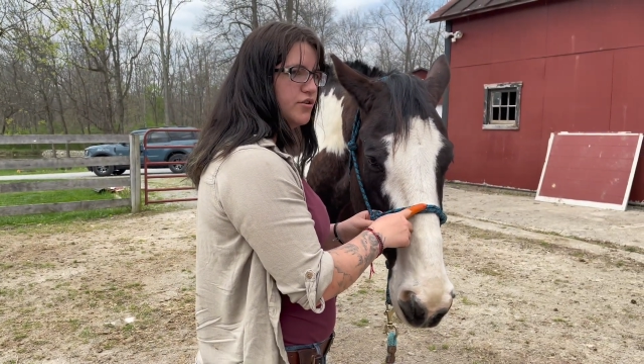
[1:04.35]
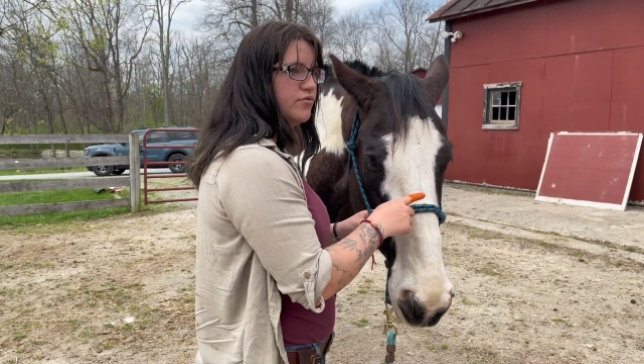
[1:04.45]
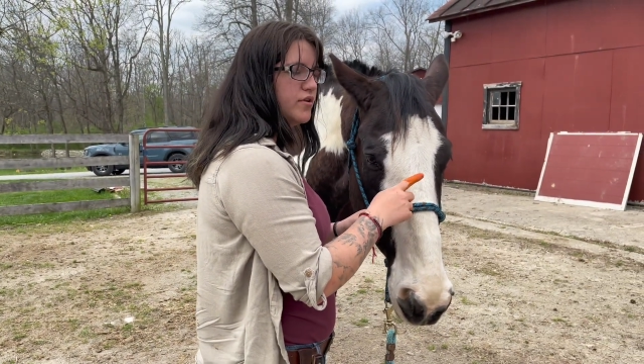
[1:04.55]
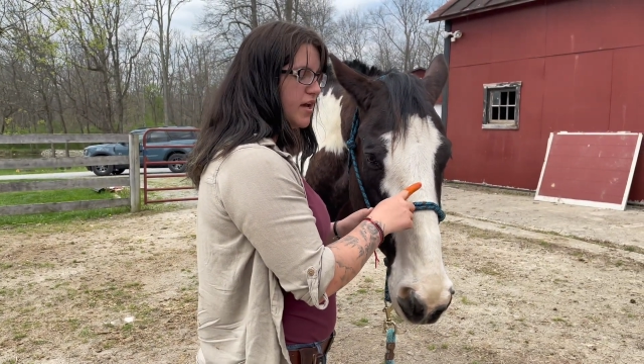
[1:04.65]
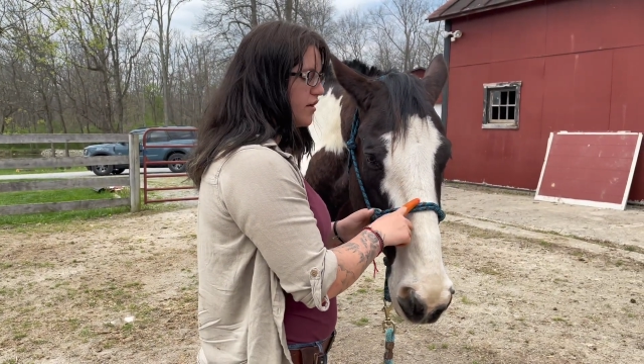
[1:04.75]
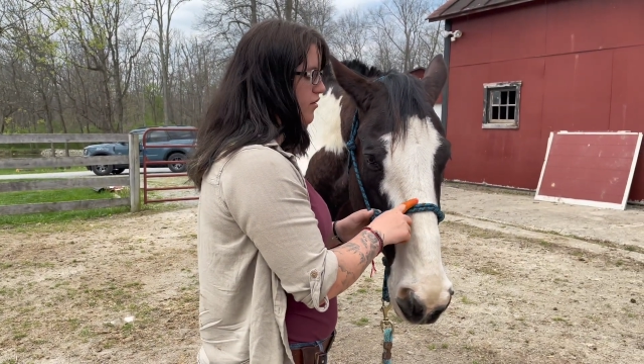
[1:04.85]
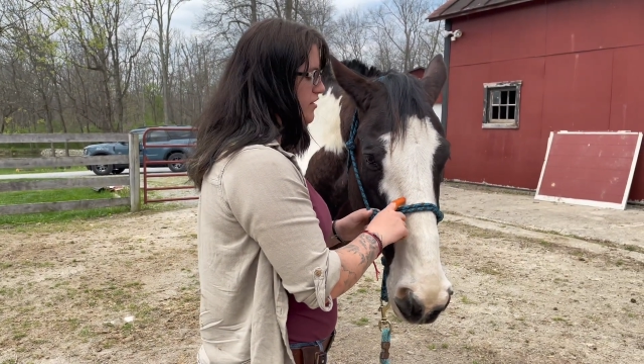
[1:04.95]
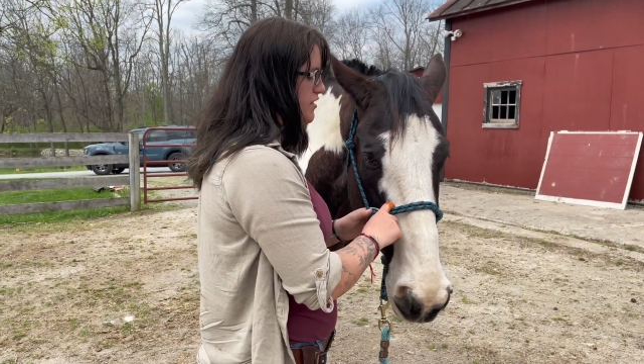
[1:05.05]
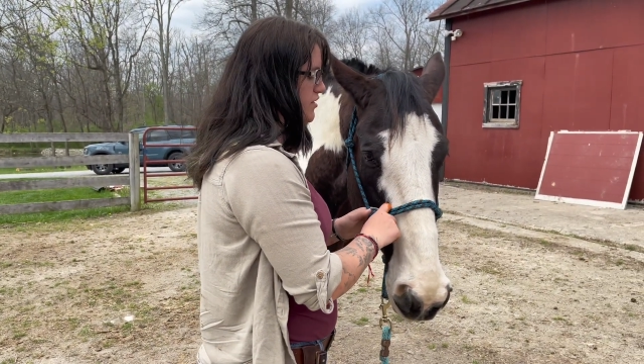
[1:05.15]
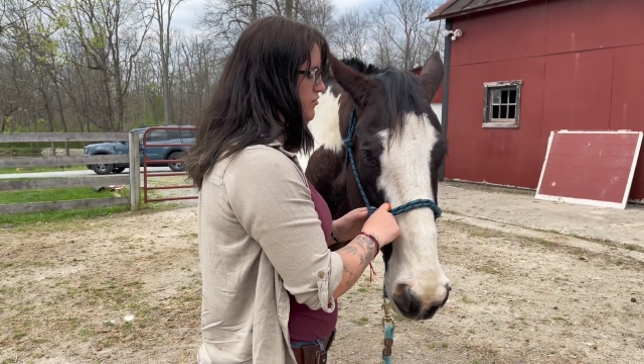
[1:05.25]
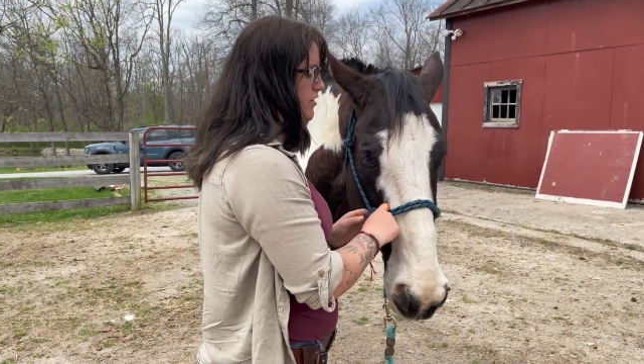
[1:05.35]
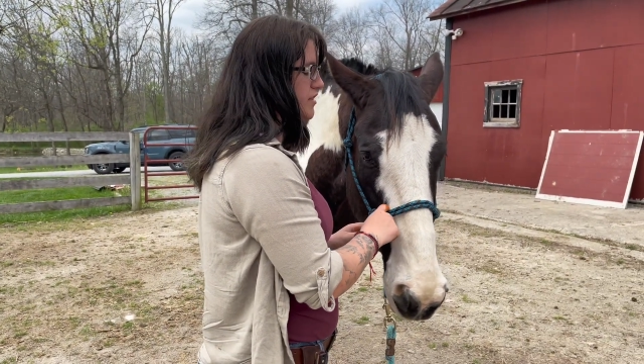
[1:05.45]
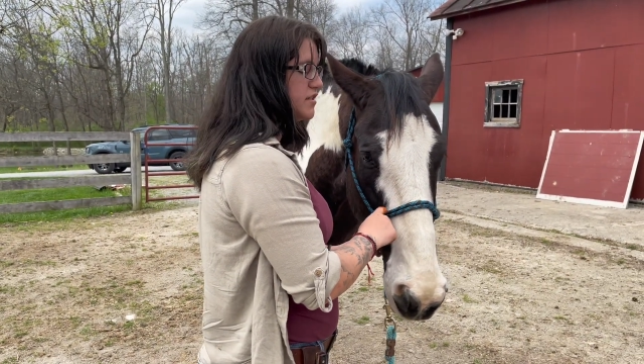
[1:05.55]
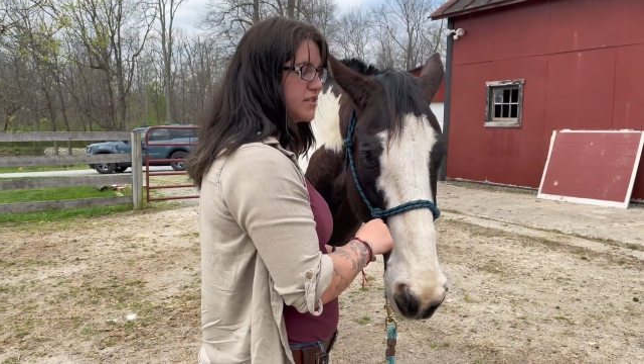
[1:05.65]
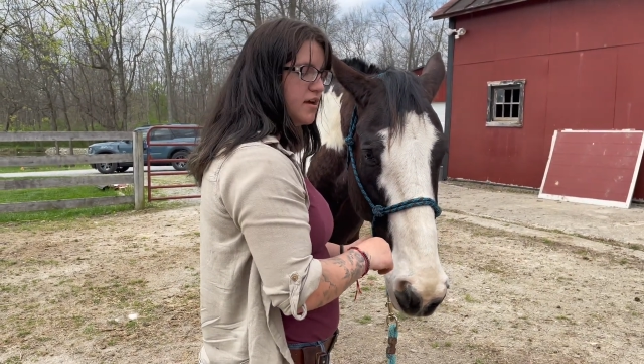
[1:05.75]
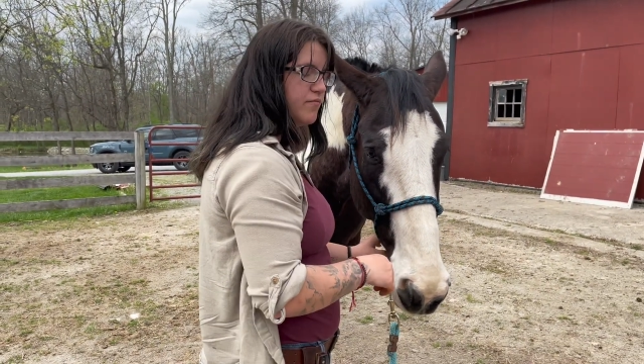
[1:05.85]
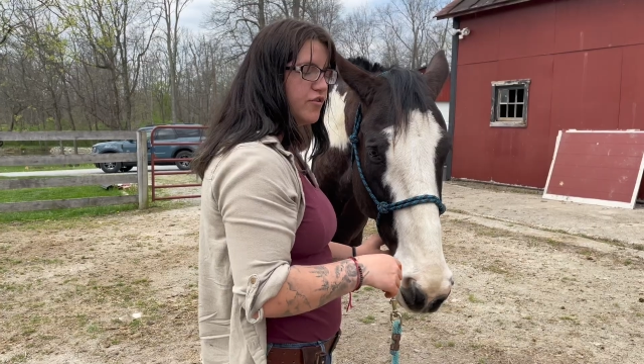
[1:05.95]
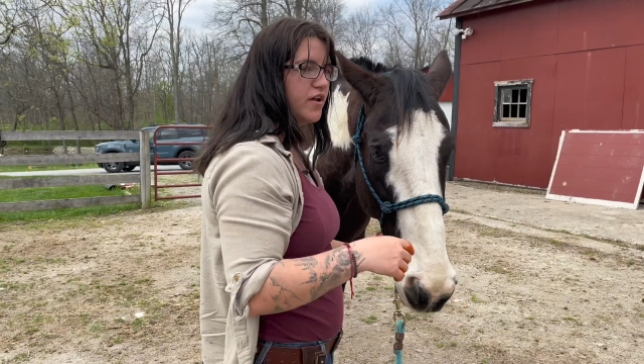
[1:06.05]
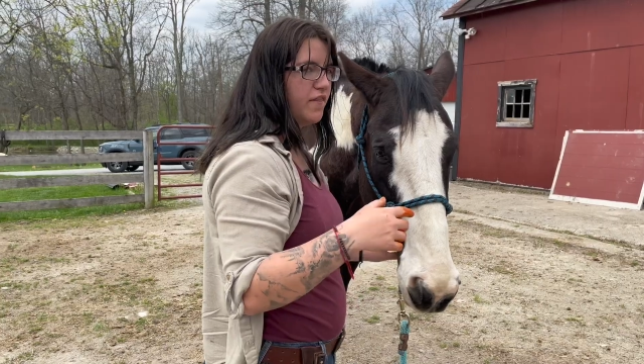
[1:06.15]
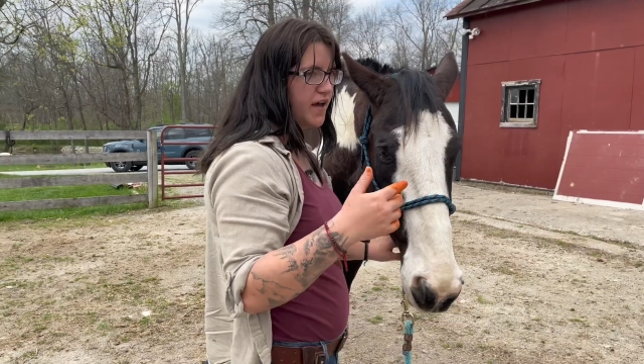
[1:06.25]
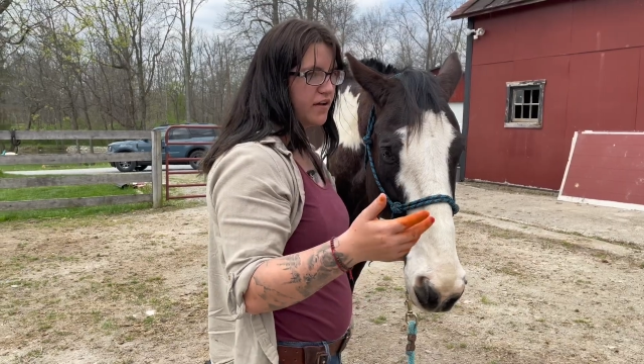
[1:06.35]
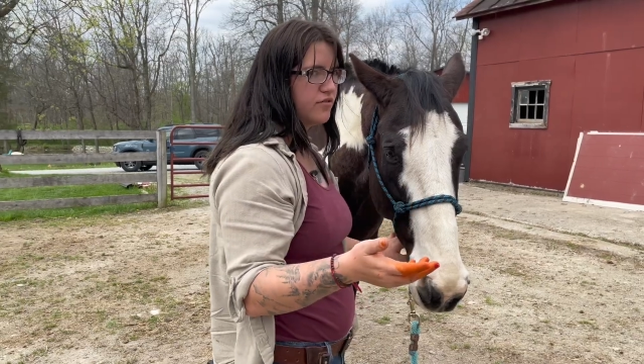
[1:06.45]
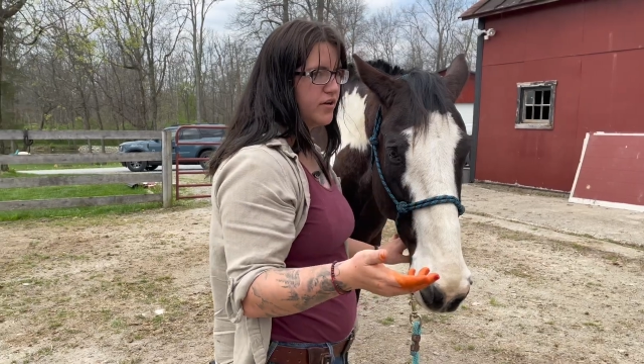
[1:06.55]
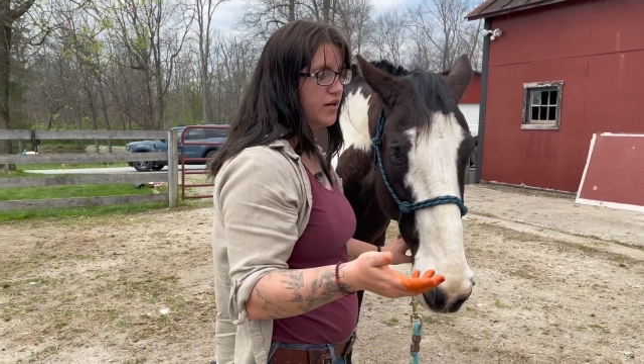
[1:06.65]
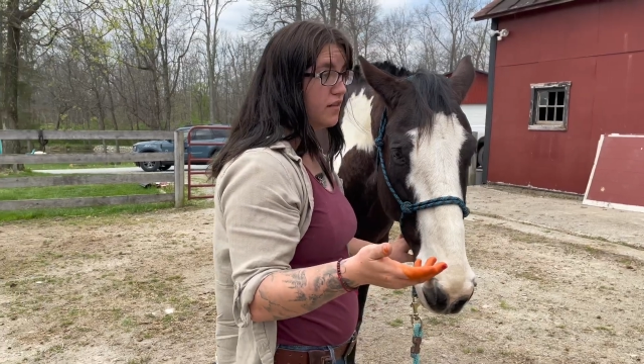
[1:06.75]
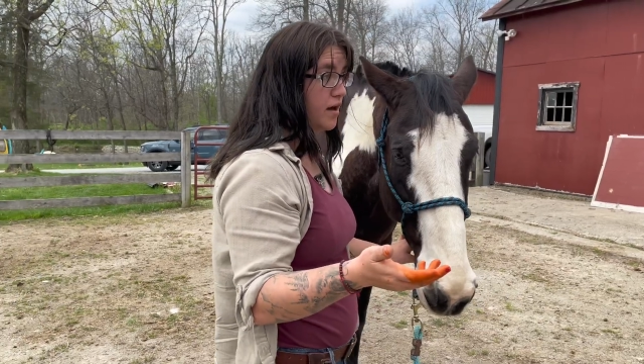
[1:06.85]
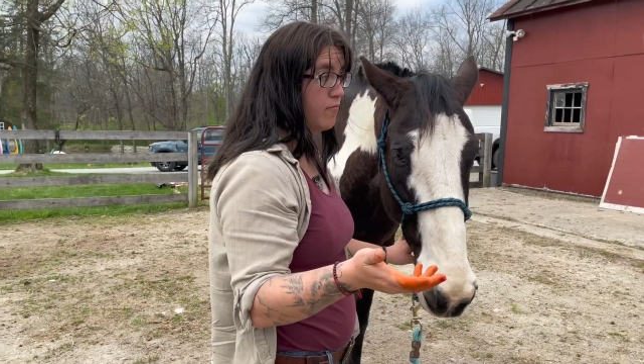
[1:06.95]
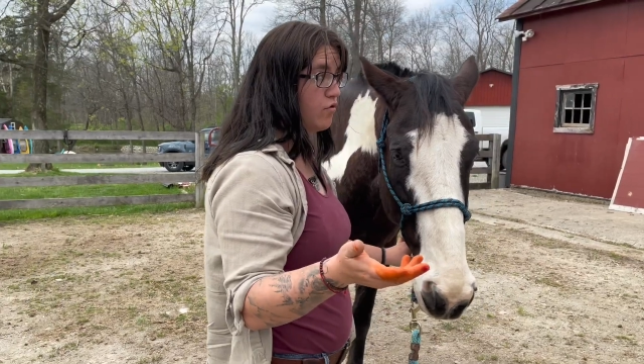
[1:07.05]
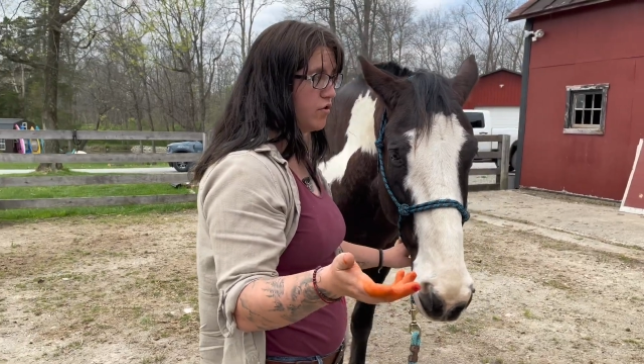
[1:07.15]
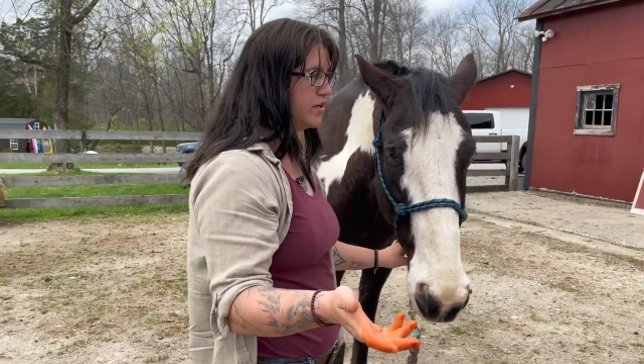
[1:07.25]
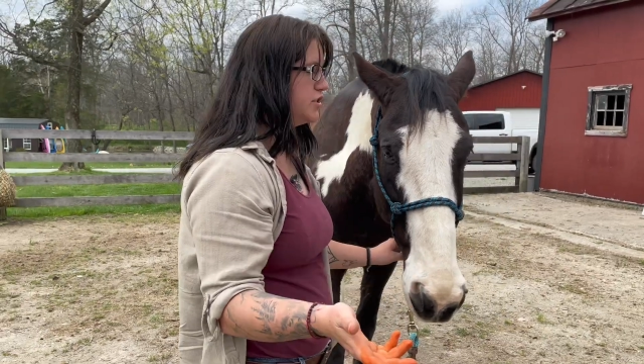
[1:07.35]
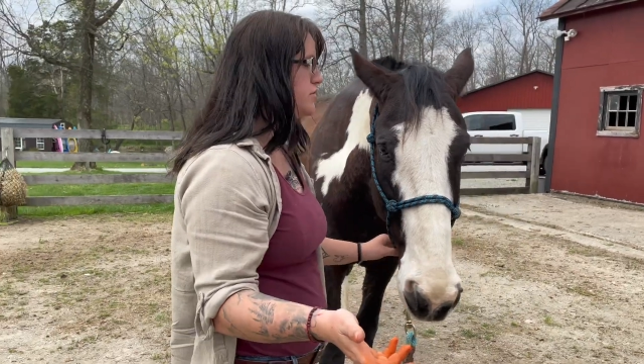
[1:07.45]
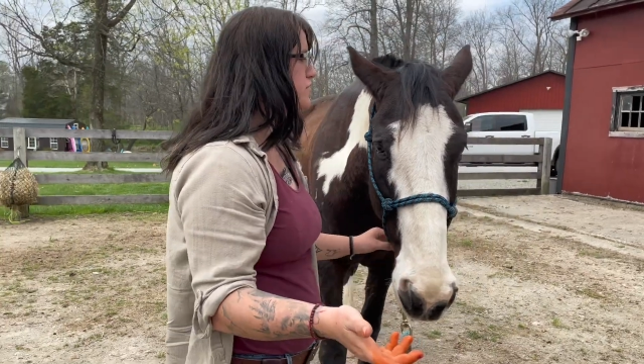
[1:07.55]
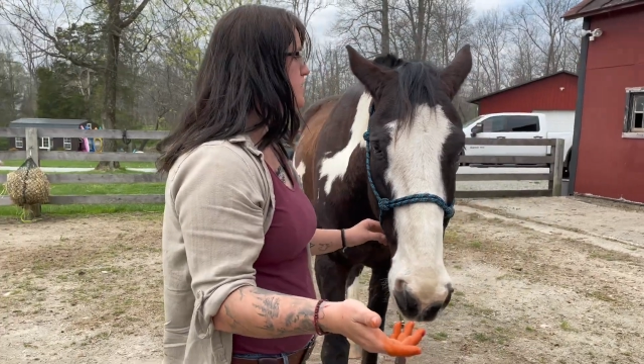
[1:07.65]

you can cause injury and discomfort, and that can create a lot more issues.